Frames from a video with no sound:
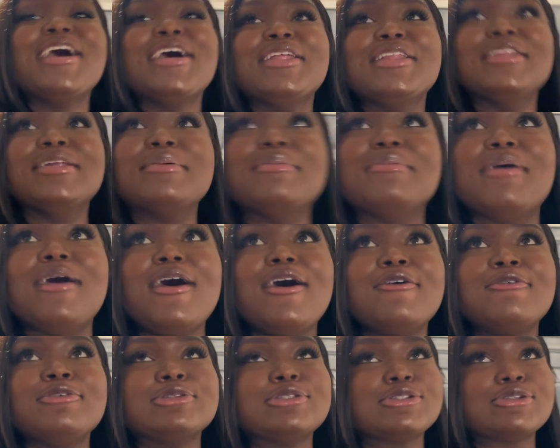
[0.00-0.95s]
the
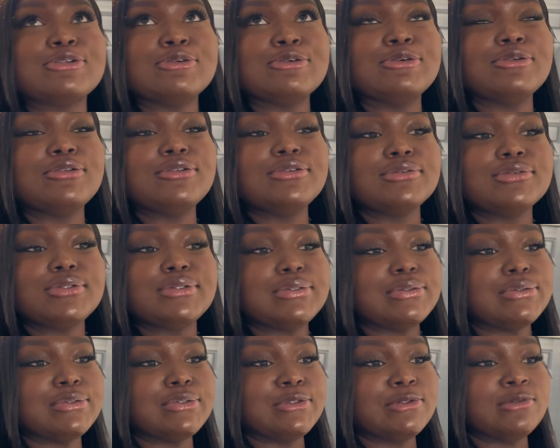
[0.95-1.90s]
ball was cool and
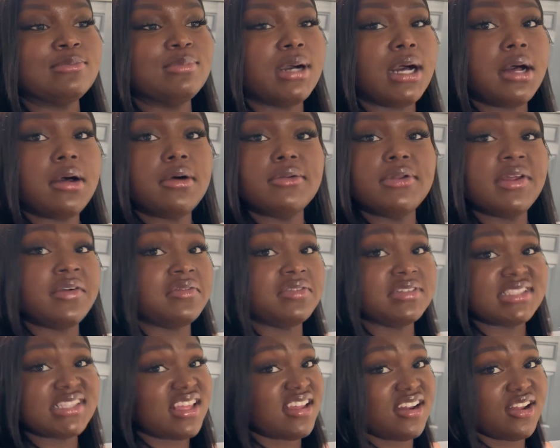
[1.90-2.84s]
cool, but I don't never
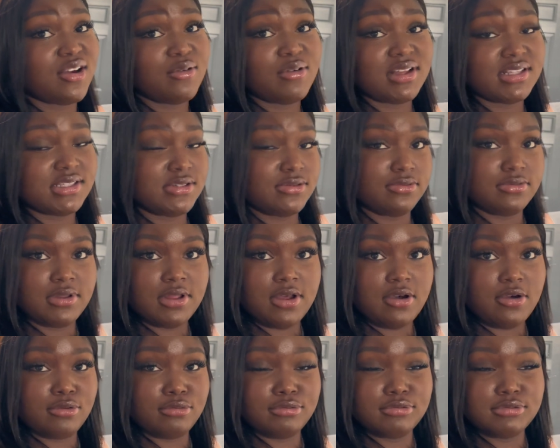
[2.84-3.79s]
stay nowhere too
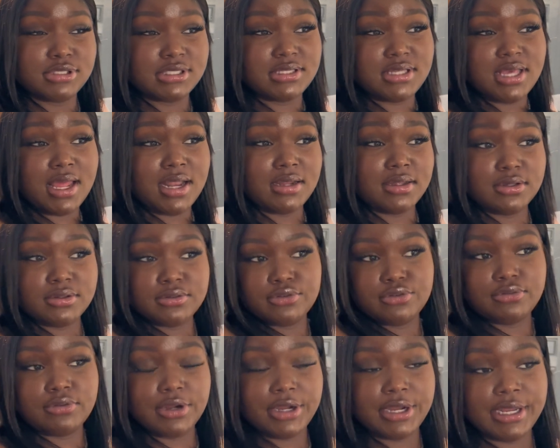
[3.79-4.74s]
long. You just got a
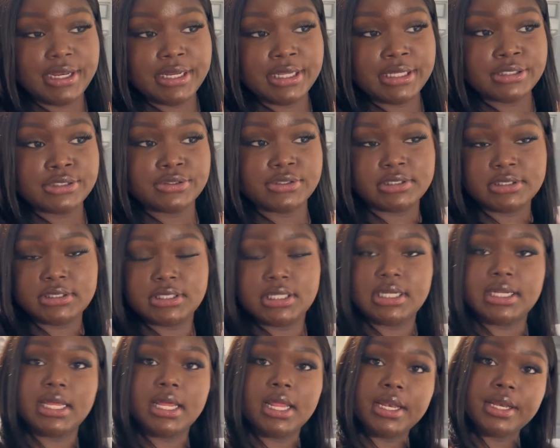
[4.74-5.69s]
grand entrance and
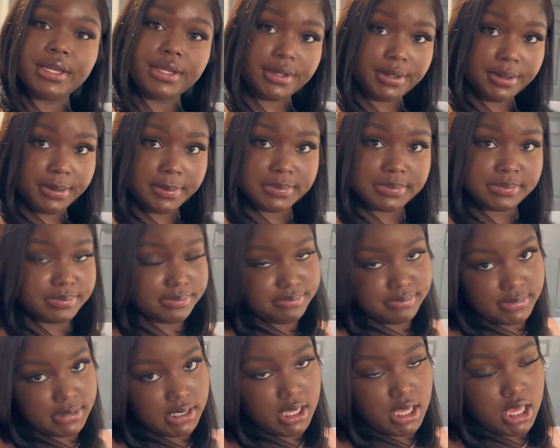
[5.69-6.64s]
then dip.
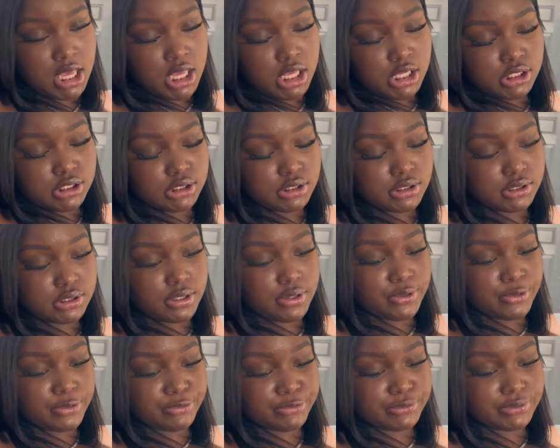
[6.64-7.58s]

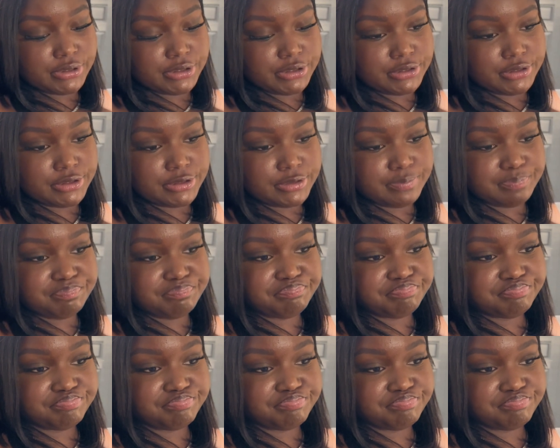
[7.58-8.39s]
So, um,